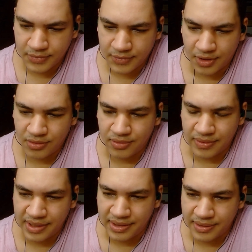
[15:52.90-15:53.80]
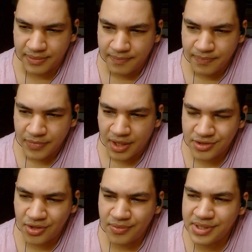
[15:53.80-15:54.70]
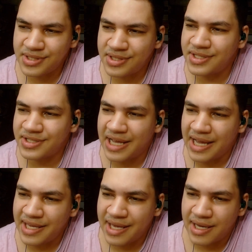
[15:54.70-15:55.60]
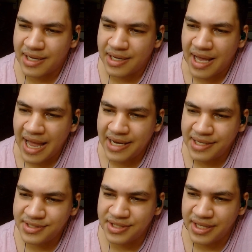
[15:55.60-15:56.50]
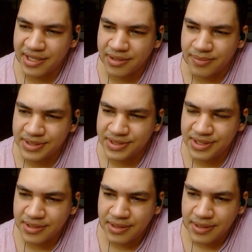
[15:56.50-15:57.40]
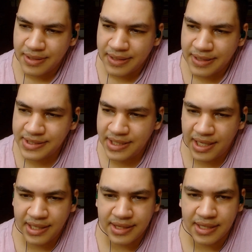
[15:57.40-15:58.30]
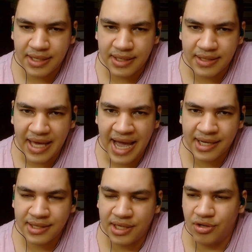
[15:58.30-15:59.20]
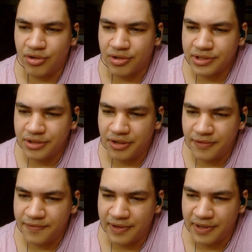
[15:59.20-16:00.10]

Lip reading: Alright. So is this guy, Alistair, was it? Is he like the acting lord of